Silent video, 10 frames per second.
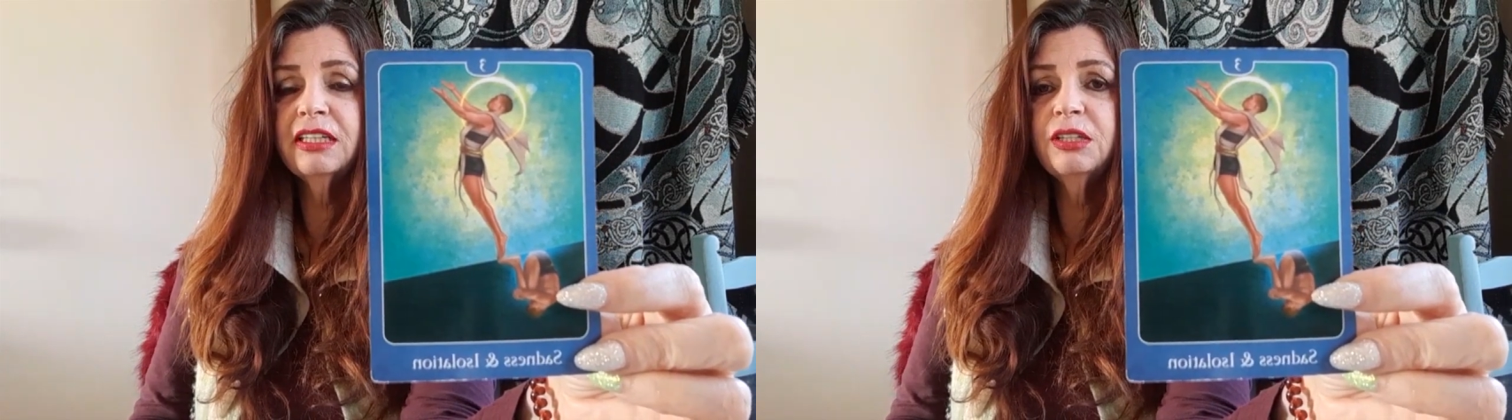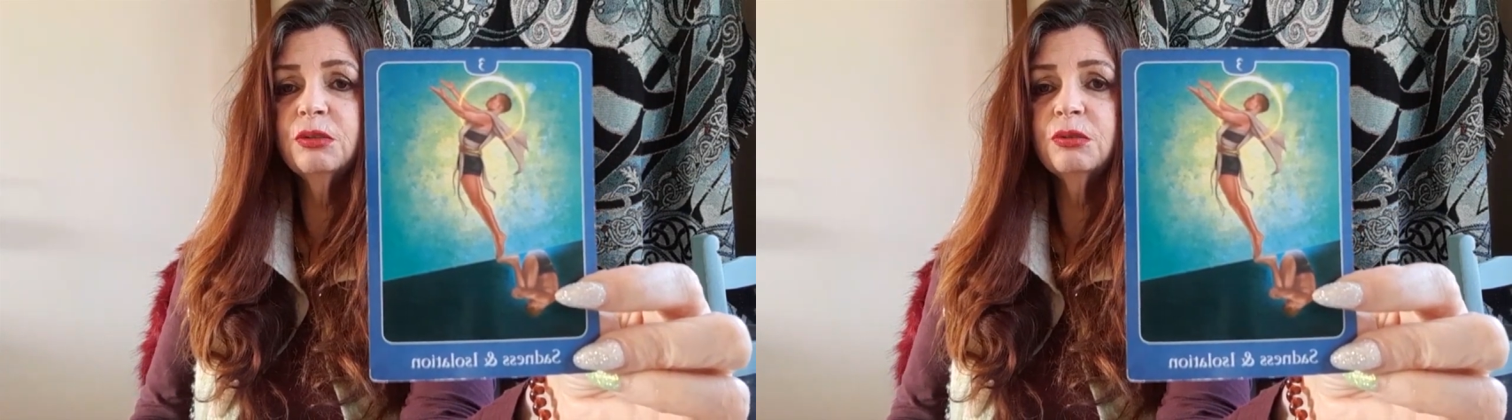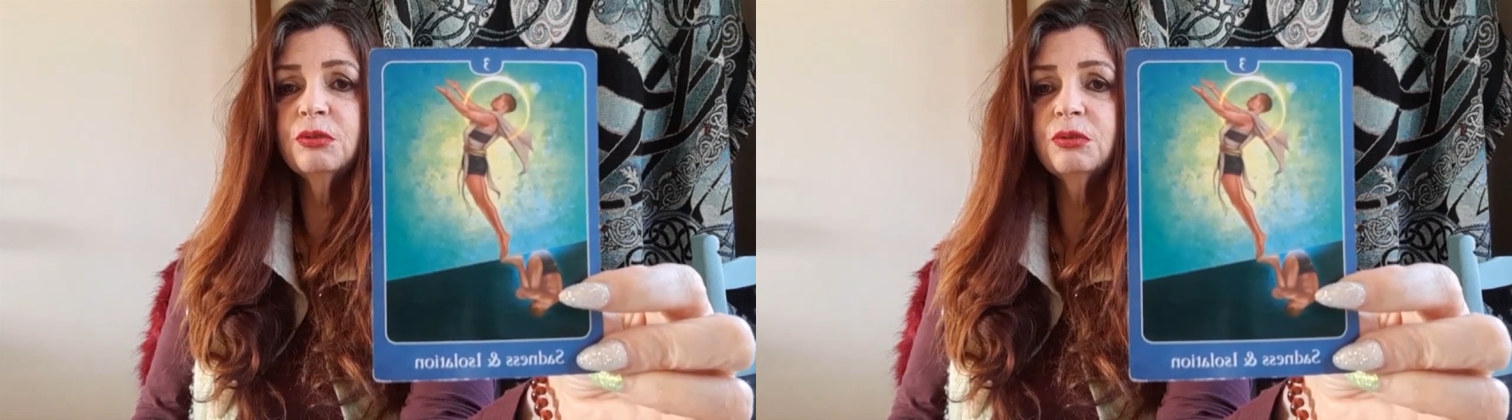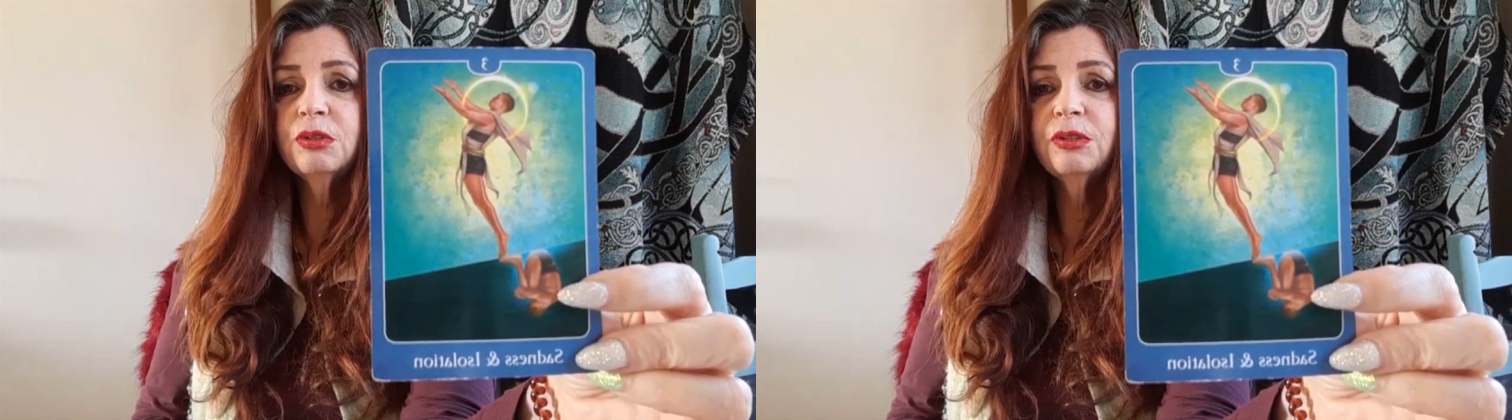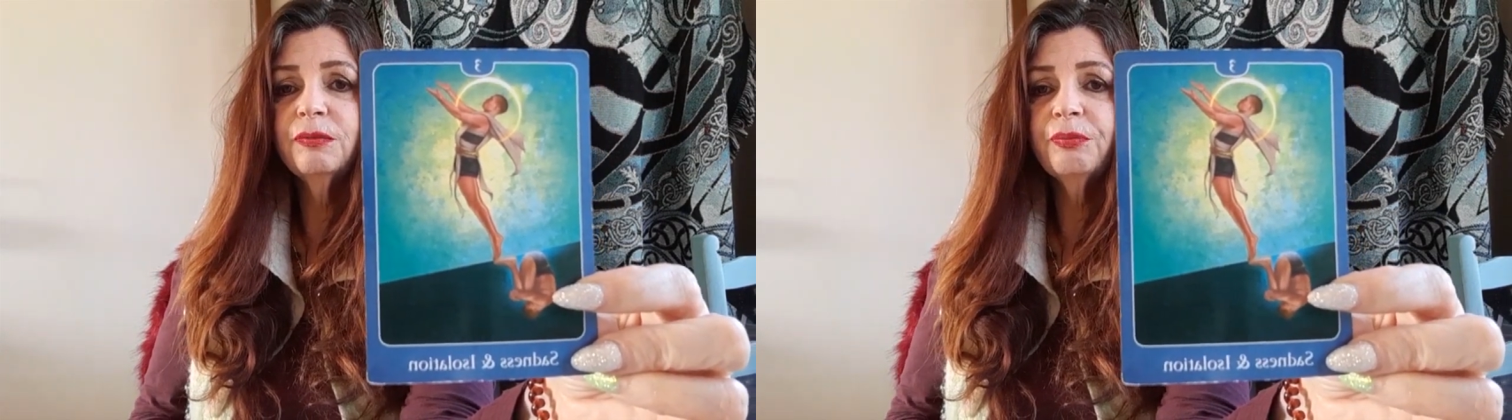heal.
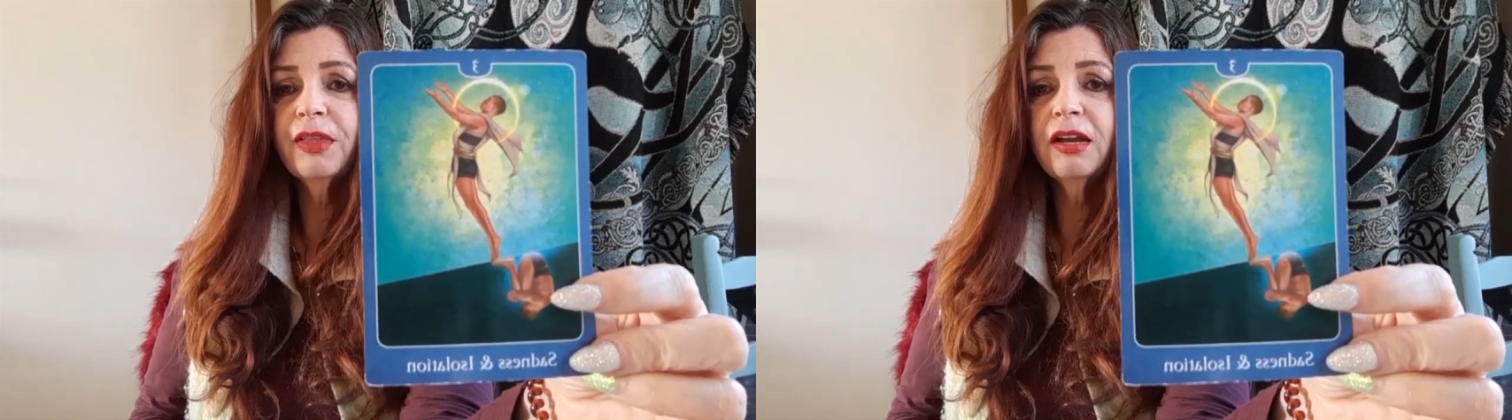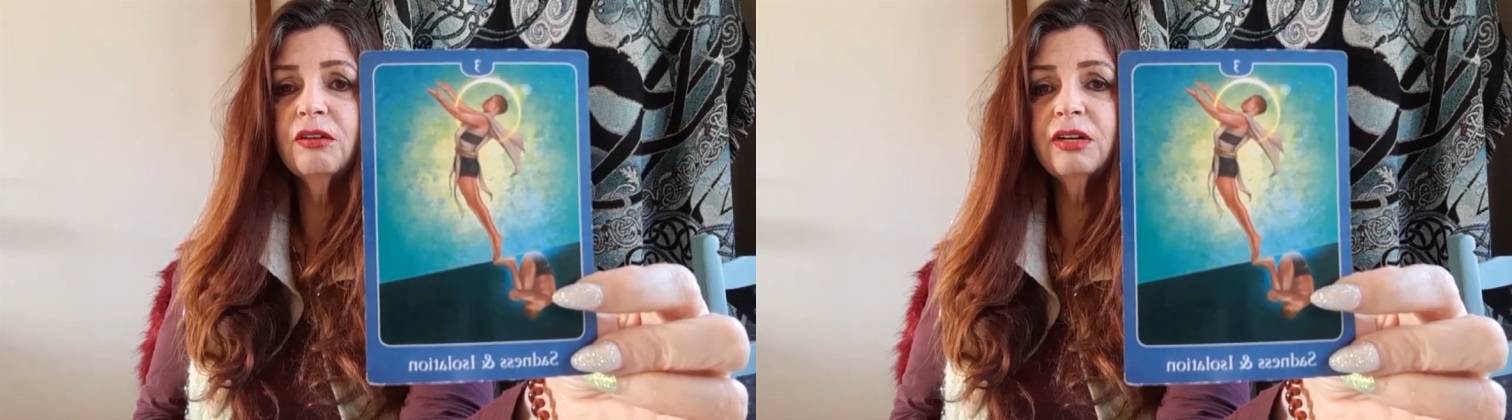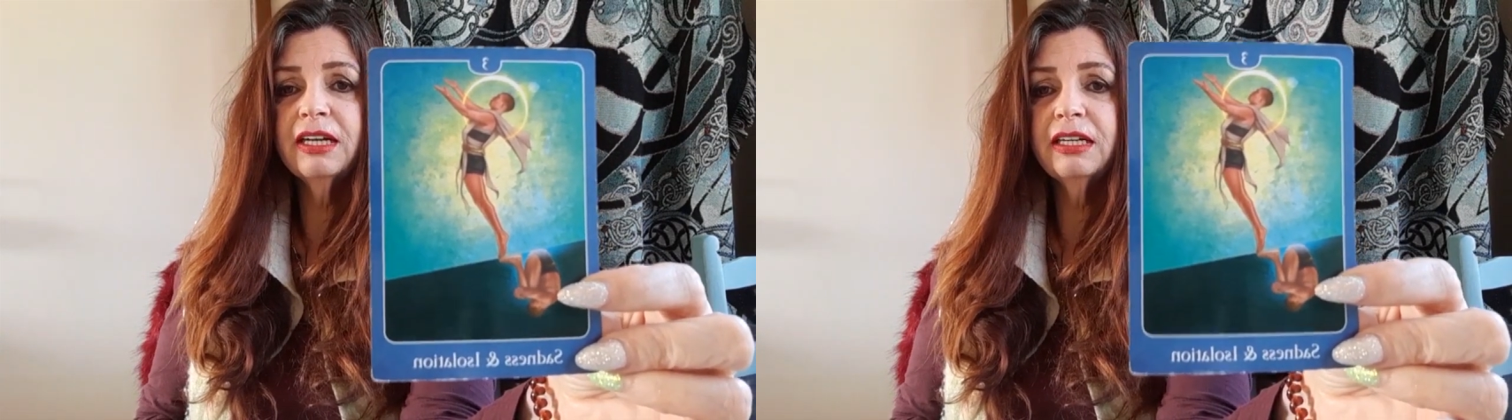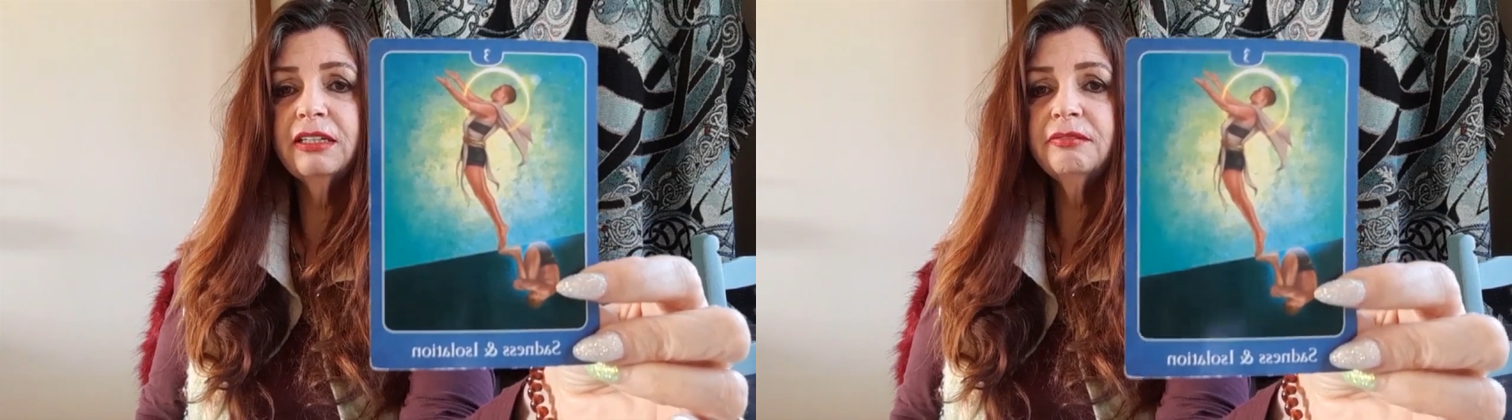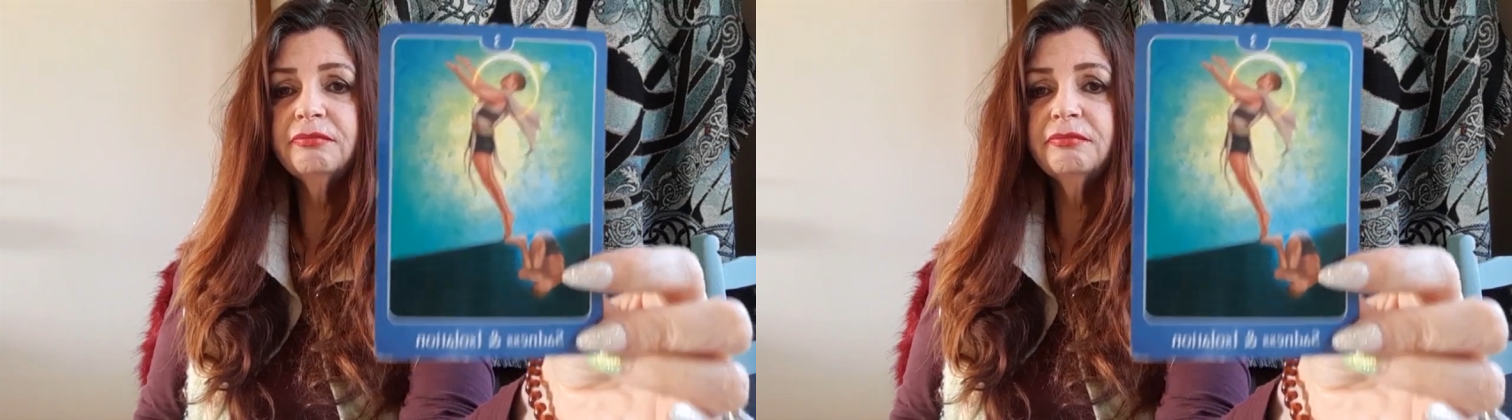Okay,